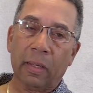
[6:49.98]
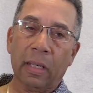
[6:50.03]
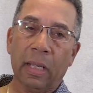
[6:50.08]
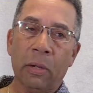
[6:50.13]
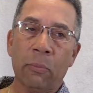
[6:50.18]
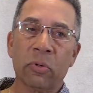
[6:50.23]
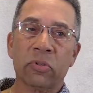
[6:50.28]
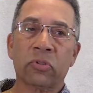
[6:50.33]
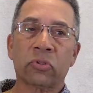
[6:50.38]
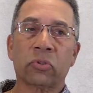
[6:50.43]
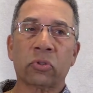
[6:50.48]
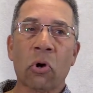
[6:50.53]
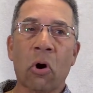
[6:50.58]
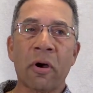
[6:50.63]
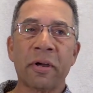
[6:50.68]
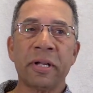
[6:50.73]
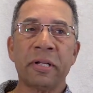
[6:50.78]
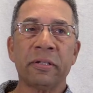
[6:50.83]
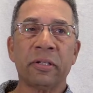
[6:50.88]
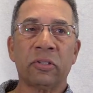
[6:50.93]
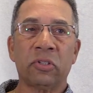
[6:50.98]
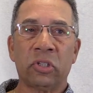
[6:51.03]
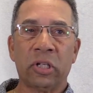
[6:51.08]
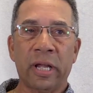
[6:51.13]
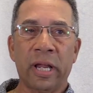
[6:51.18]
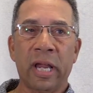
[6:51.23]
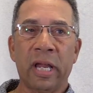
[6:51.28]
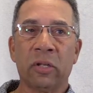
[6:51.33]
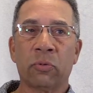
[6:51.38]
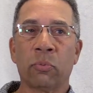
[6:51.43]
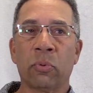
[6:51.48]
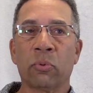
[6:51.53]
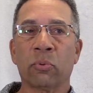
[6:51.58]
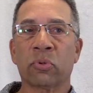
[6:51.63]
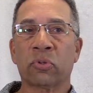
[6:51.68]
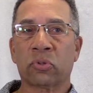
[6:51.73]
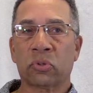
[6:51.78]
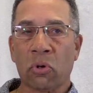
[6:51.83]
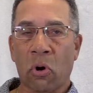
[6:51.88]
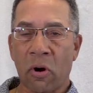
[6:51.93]
it was starting to change. We
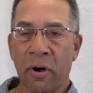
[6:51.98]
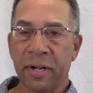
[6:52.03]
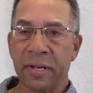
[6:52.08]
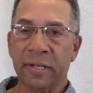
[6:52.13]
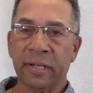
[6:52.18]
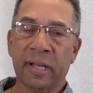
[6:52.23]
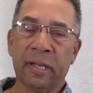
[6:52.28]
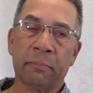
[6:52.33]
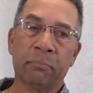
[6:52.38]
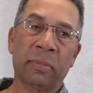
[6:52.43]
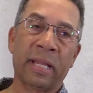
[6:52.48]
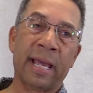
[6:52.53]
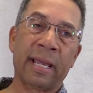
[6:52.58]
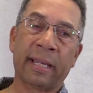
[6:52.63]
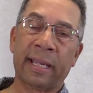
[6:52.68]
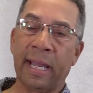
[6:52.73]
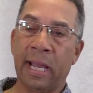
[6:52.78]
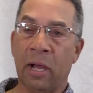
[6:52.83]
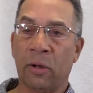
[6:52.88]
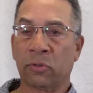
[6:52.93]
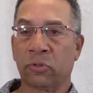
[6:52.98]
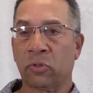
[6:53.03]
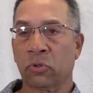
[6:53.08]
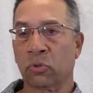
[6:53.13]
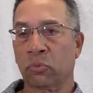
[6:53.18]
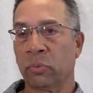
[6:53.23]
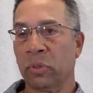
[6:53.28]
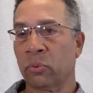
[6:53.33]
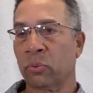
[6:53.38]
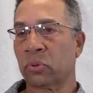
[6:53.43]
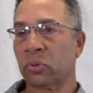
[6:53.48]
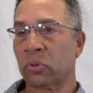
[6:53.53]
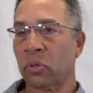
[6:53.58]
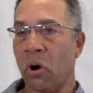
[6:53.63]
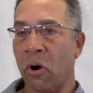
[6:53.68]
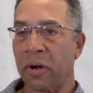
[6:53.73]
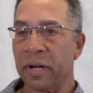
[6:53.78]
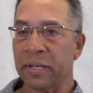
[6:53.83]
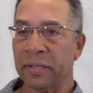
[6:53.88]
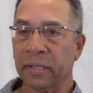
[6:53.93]
were starting to get black counselors. We were
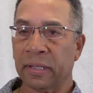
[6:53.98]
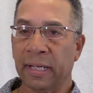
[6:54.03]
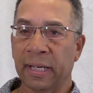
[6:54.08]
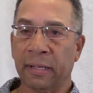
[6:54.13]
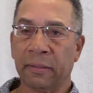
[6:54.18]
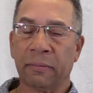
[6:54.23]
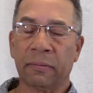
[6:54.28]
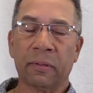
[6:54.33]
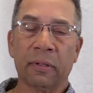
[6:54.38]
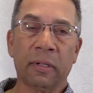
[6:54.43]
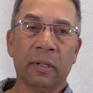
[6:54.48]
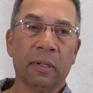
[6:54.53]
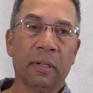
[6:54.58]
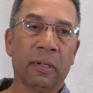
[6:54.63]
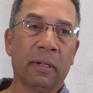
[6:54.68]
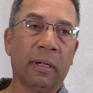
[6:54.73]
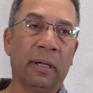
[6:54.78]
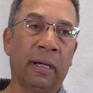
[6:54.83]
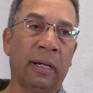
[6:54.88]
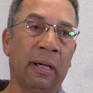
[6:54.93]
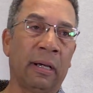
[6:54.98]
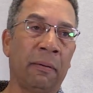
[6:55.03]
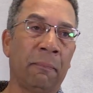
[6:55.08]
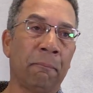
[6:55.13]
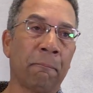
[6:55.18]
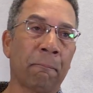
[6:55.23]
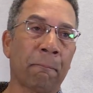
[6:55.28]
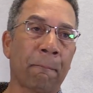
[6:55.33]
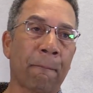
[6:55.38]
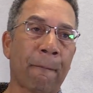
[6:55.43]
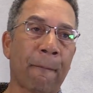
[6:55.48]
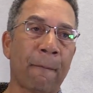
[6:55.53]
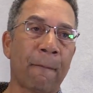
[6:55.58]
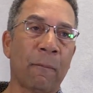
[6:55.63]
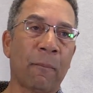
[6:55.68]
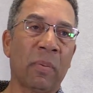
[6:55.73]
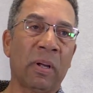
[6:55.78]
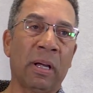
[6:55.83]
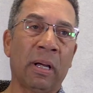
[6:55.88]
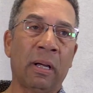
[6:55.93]
starting to get um,
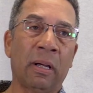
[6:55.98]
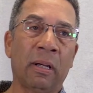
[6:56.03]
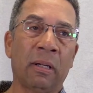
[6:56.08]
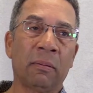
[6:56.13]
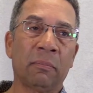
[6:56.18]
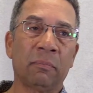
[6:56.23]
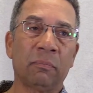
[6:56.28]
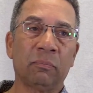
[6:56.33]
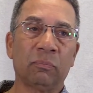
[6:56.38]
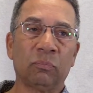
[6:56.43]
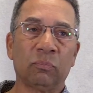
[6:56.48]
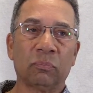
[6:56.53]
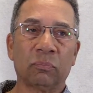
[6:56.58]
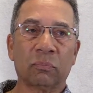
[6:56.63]
um,